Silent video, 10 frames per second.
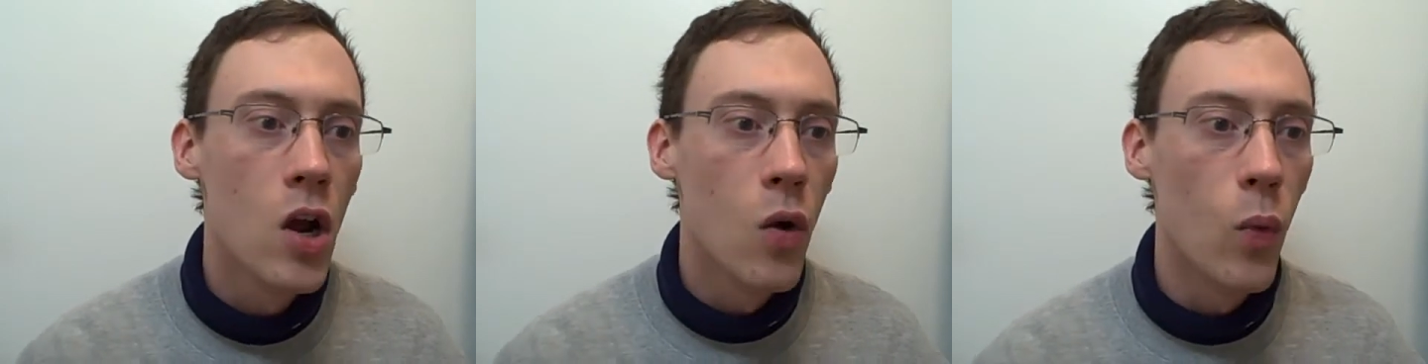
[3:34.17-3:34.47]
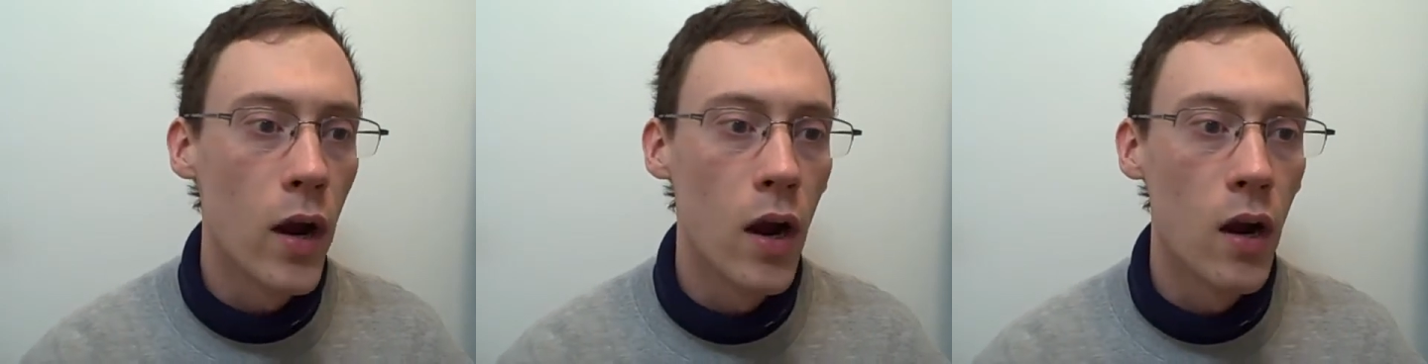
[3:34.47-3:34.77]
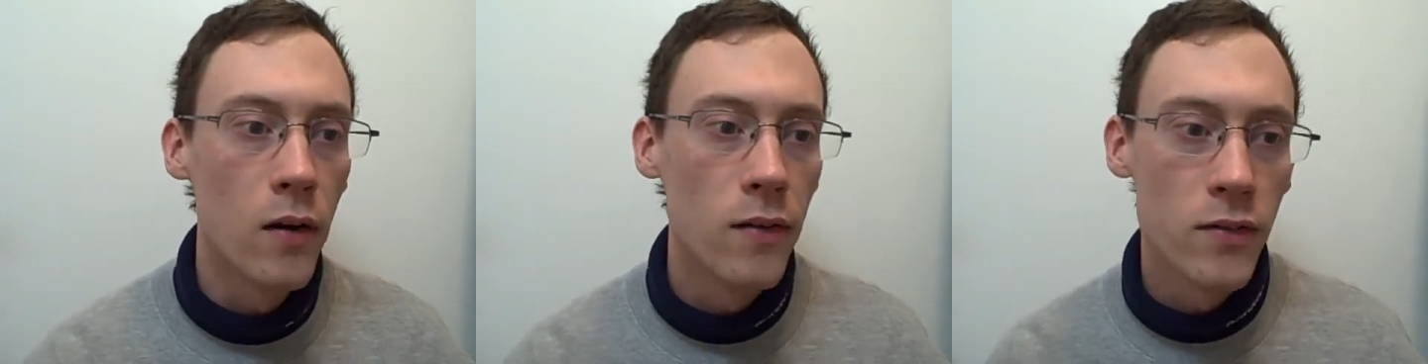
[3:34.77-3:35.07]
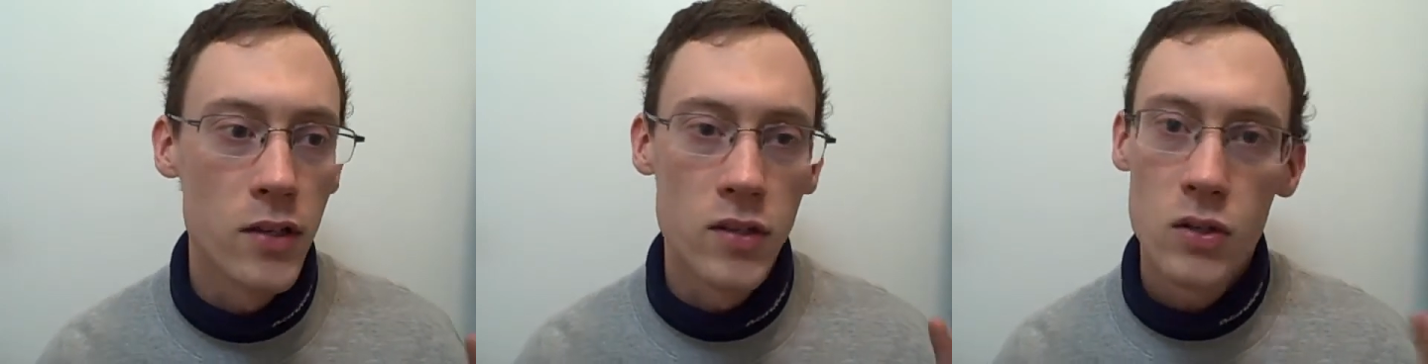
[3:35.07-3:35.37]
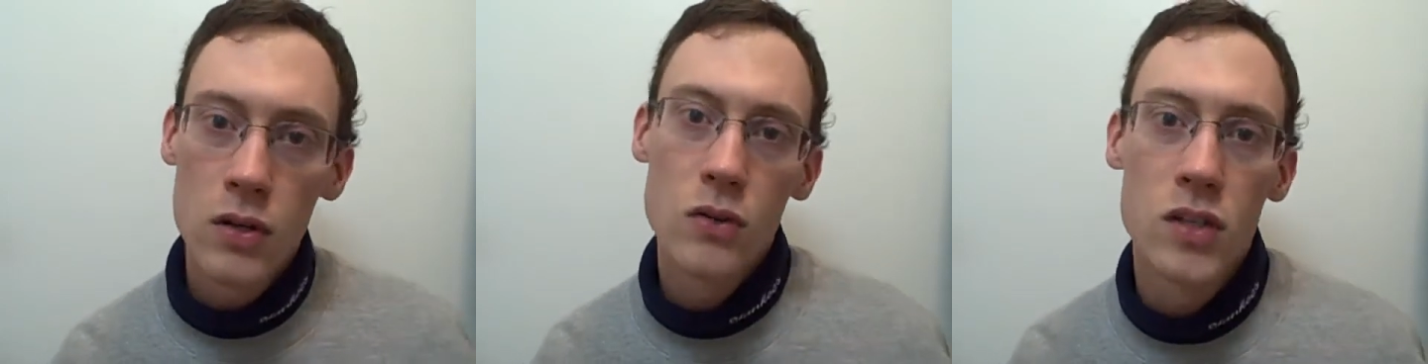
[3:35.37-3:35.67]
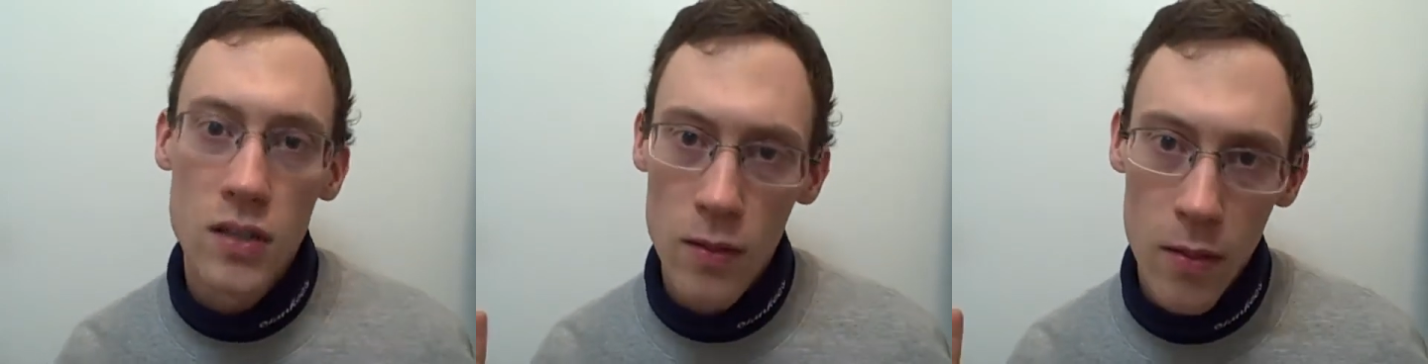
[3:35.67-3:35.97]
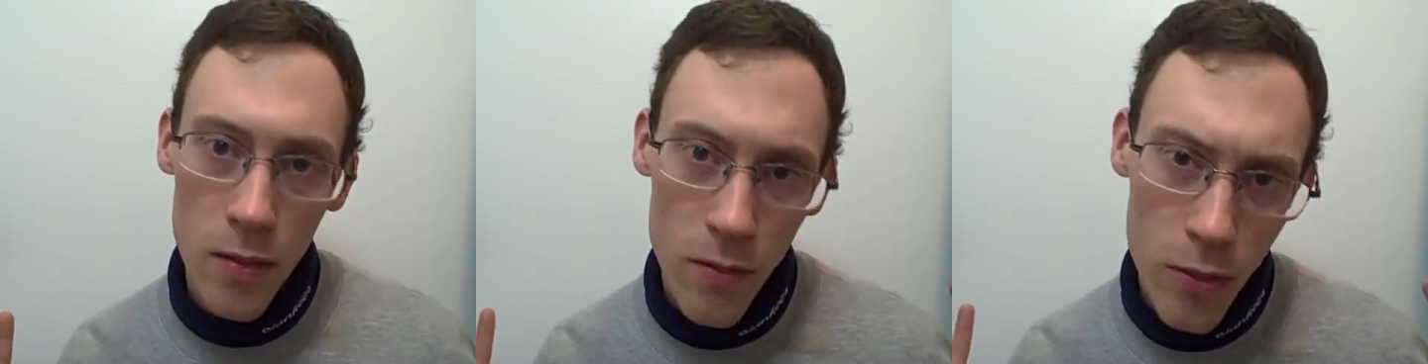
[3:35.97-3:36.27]
where the studio just
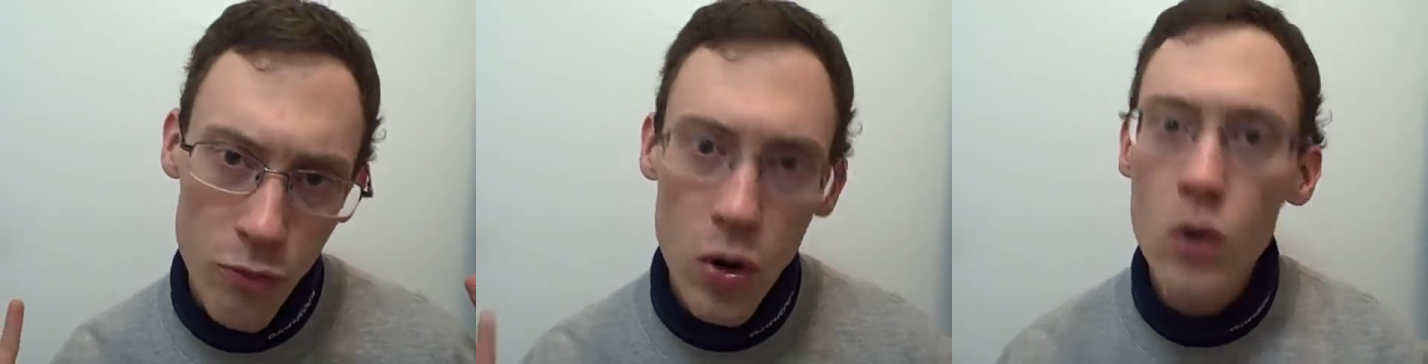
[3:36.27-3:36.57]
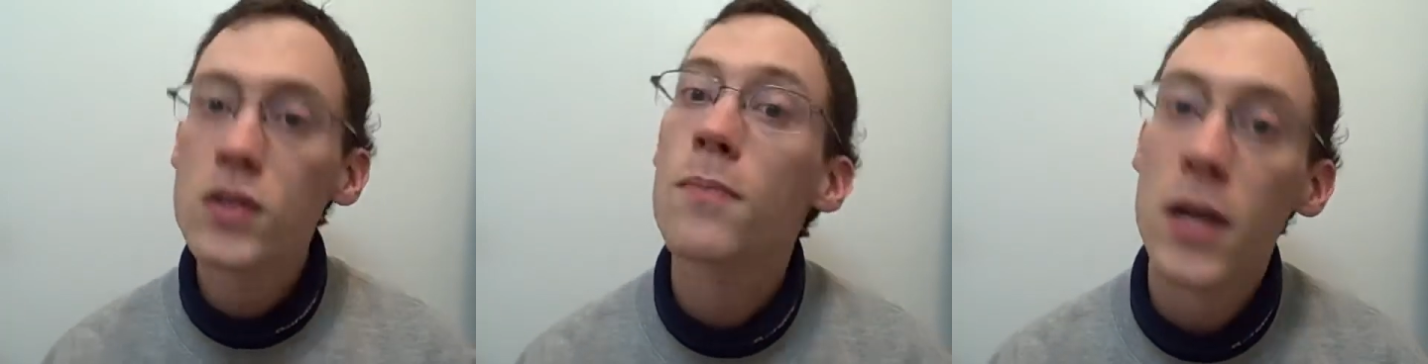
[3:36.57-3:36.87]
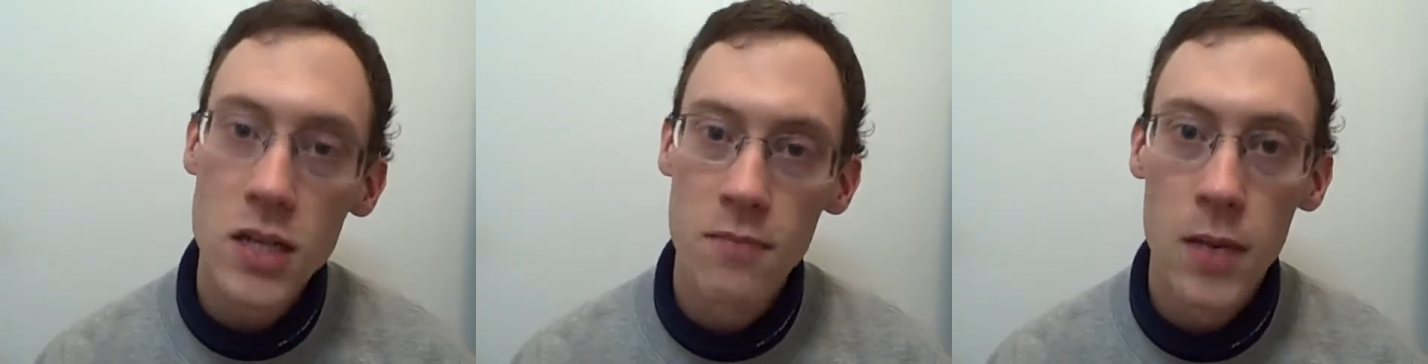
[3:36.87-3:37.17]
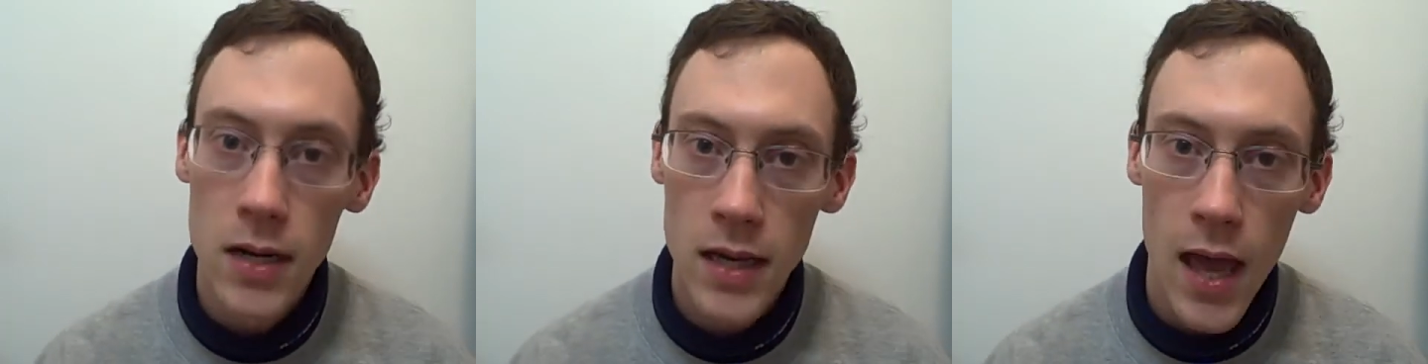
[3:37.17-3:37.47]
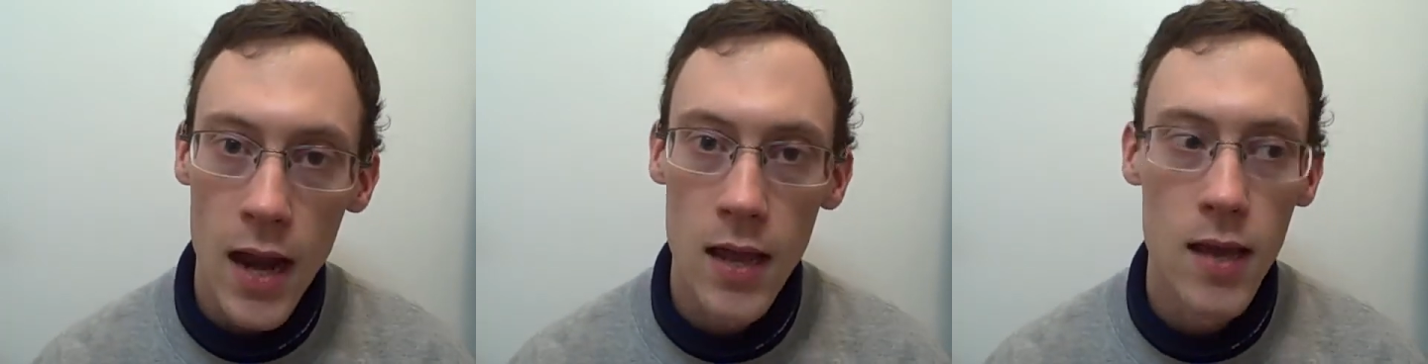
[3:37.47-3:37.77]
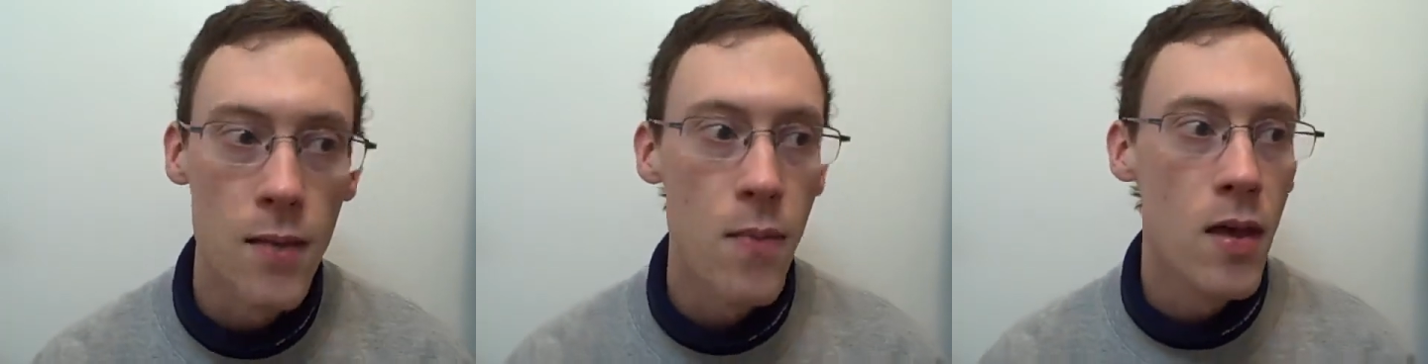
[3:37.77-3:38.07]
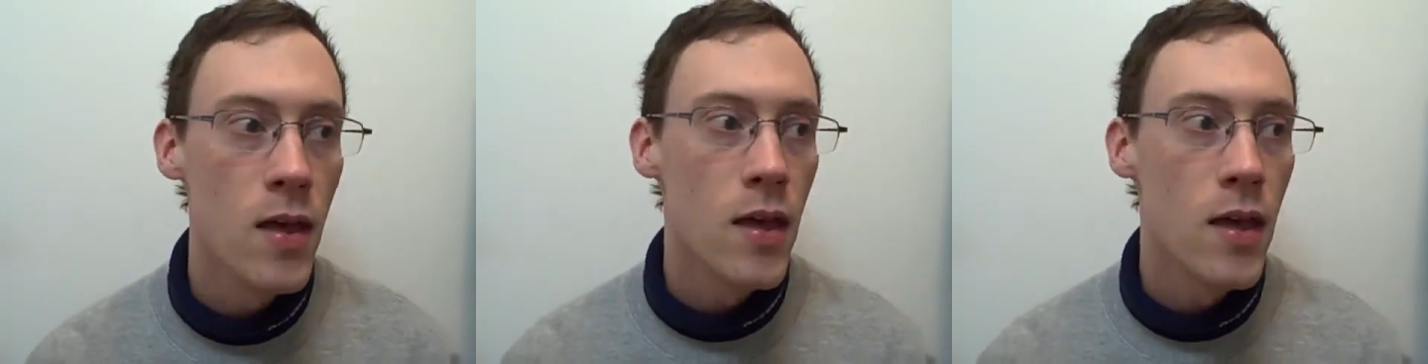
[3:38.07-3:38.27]
throws a bunch of money at him,